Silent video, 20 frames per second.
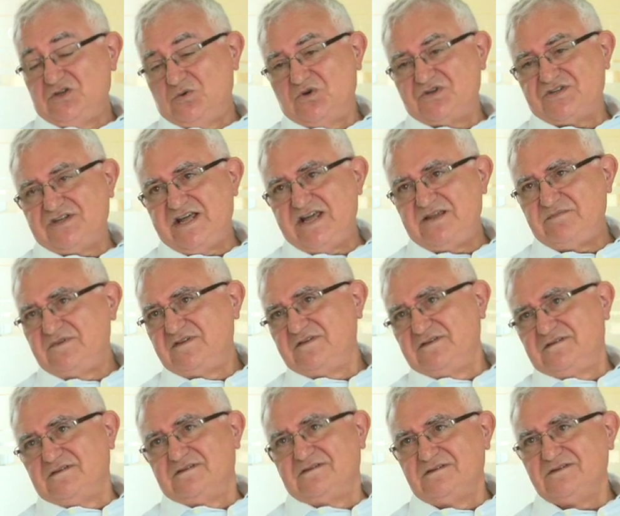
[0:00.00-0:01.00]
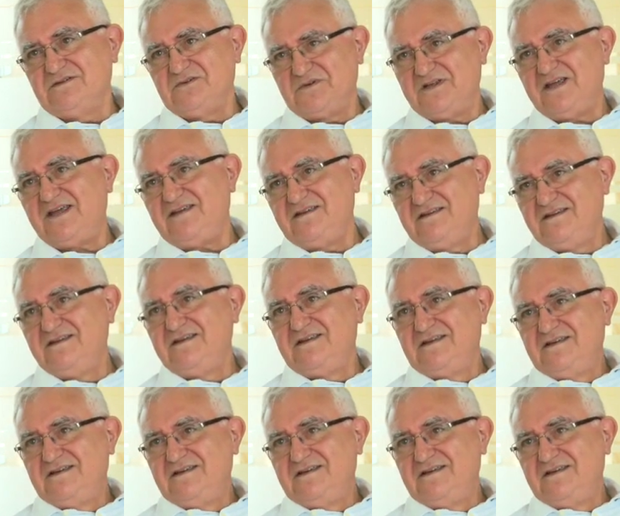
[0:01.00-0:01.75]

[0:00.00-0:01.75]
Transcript: and was named, okay,